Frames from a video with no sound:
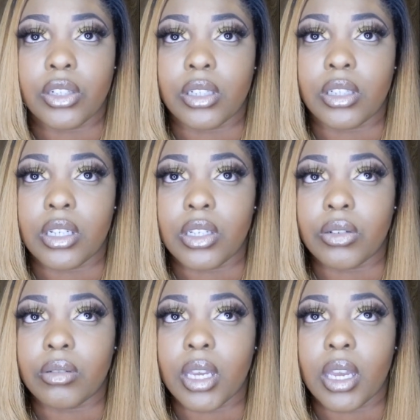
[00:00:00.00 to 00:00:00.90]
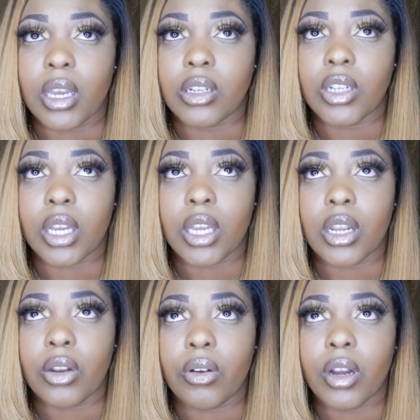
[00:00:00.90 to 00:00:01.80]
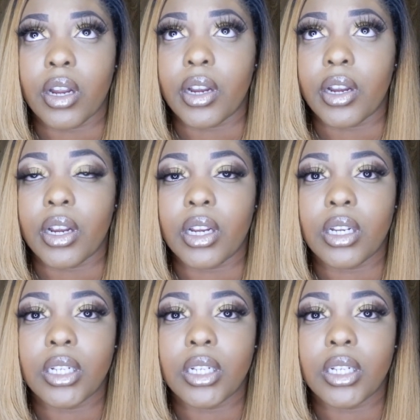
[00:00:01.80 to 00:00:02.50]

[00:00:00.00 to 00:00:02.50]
sure she's okay, checking in on her.